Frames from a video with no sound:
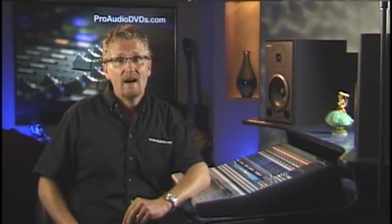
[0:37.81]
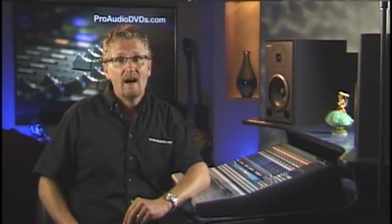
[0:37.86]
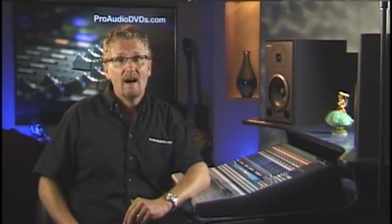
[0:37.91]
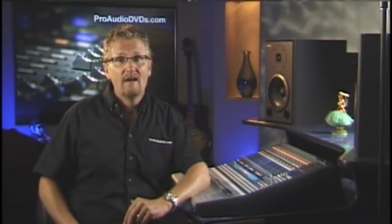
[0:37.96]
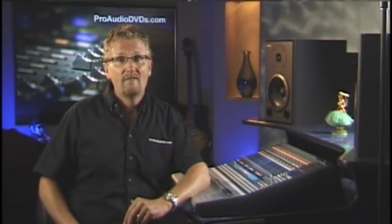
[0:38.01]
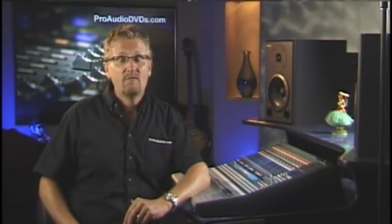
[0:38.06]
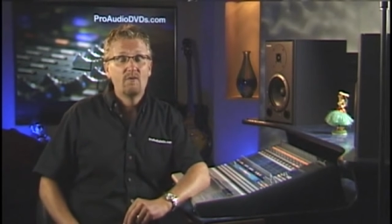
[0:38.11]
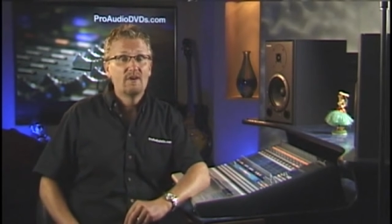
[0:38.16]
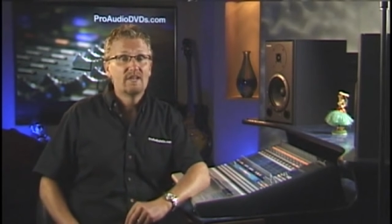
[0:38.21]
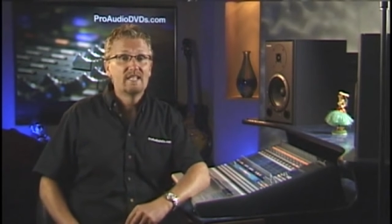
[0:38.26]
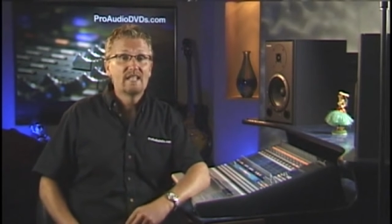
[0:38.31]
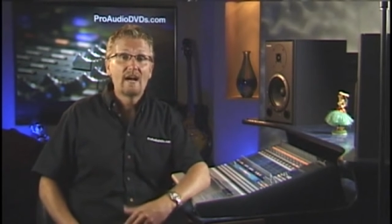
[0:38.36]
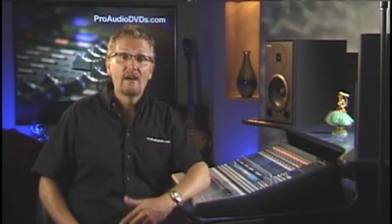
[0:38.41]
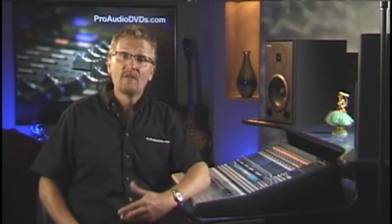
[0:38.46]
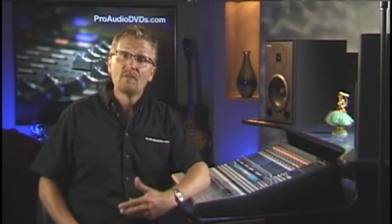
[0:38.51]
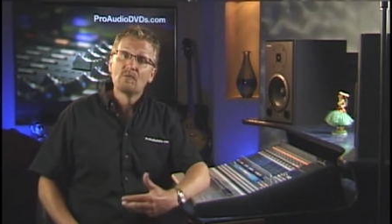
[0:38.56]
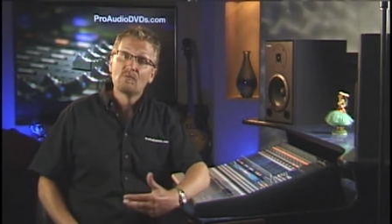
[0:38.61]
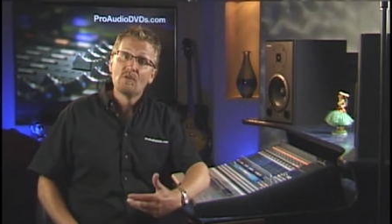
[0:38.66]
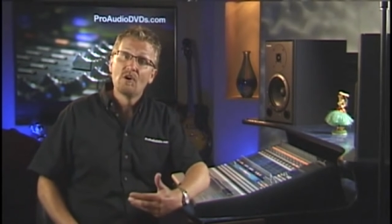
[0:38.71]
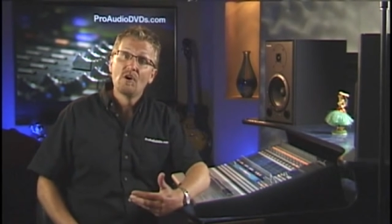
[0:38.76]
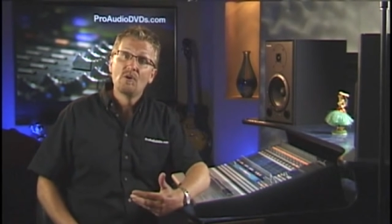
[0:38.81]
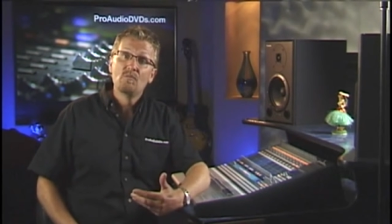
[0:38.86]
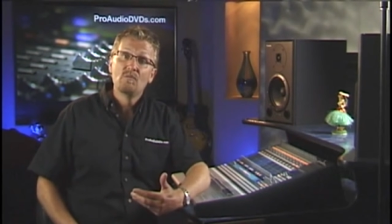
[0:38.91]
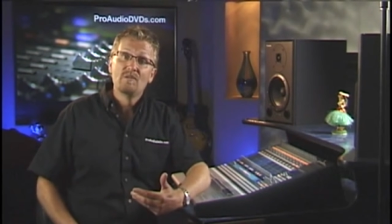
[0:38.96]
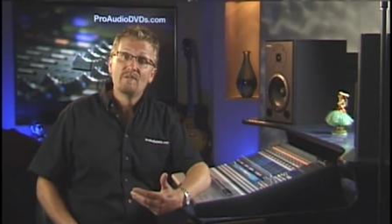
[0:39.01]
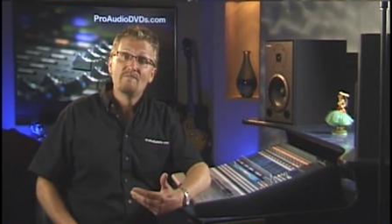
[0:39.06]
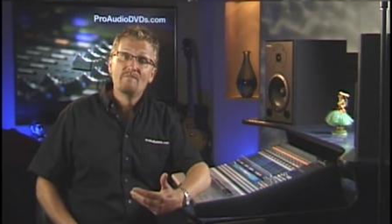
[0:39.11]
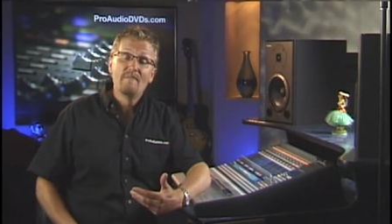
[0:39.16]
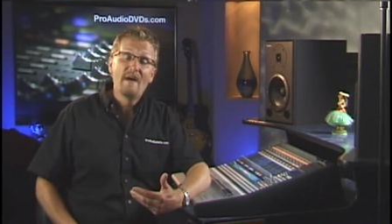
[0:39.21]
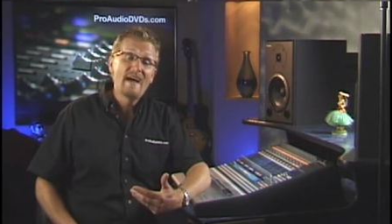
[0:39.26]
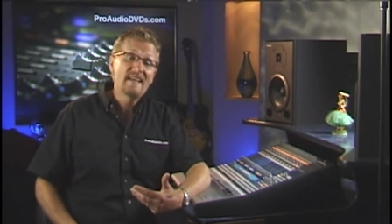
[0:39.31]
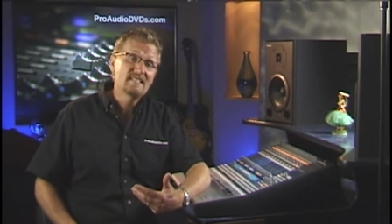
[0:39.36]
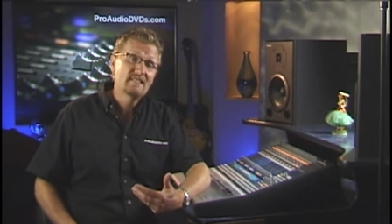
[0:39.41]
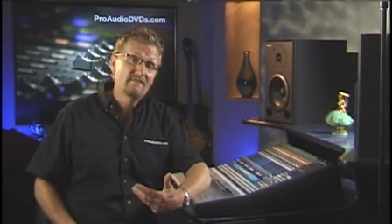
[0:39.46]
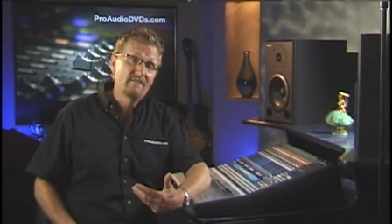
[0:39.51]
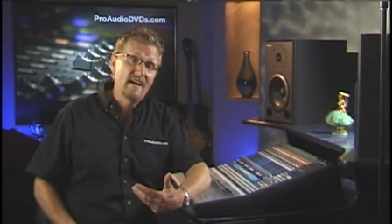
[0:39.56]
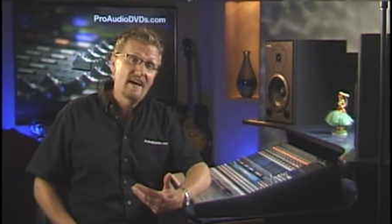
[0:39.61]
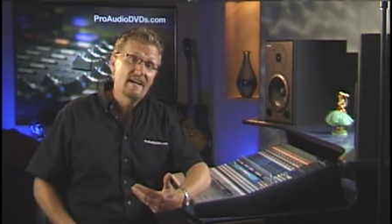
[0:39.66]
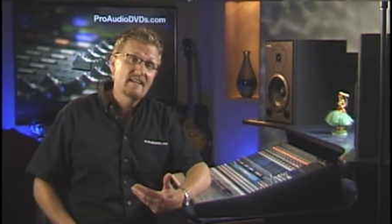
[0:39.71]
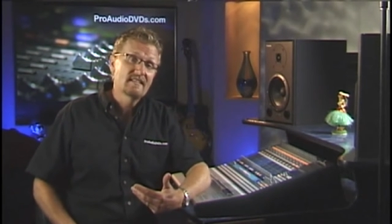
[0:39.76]
I've worked out on the road with
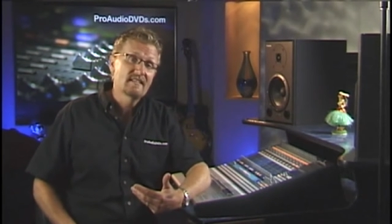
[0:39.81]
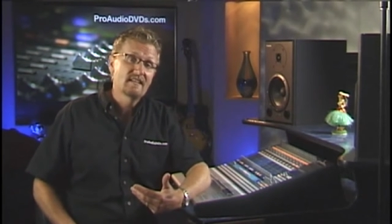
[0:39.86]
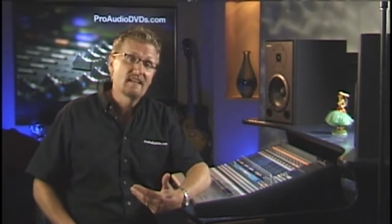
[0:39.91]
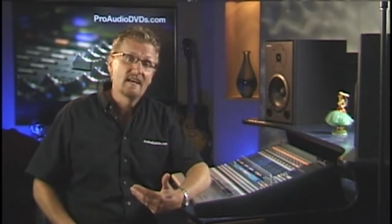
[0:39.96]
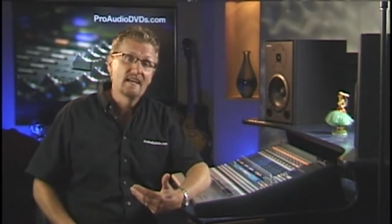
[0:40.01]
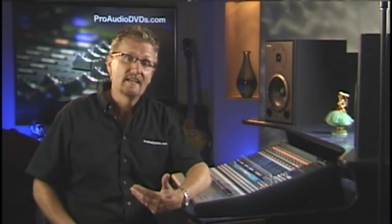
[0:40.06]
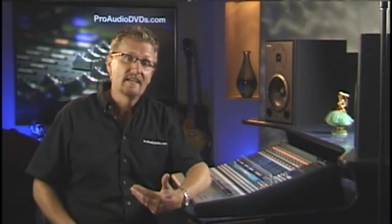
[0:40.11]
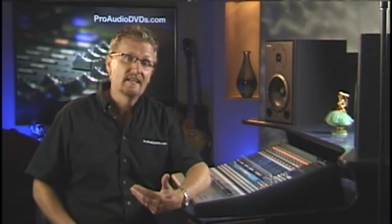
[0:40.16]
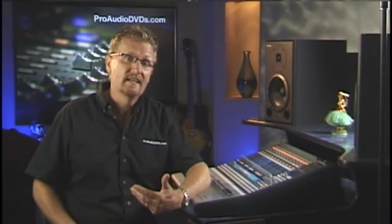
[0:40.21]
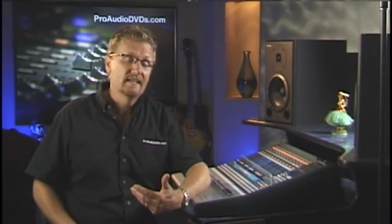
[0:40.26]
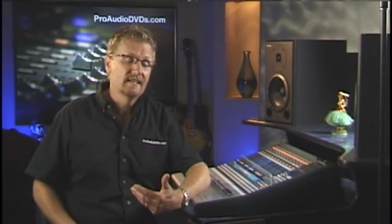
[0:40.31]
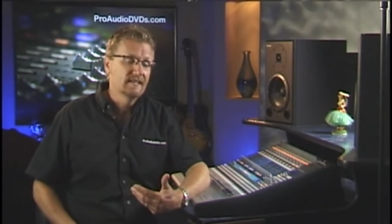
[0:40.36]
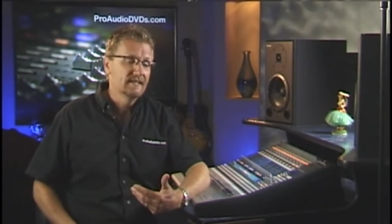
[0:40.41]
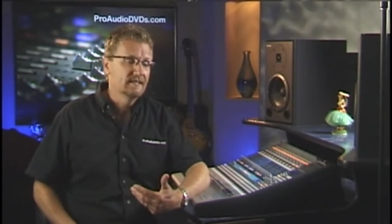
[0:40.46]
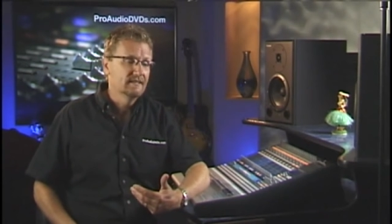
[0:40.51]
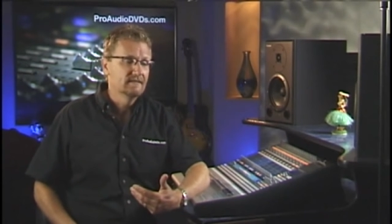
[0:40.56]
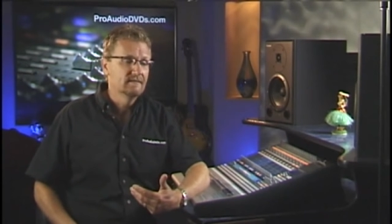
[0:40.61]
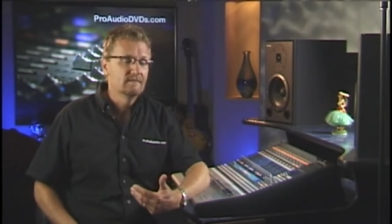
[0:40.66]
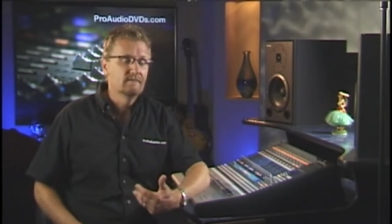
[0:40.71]
massive acts like uh,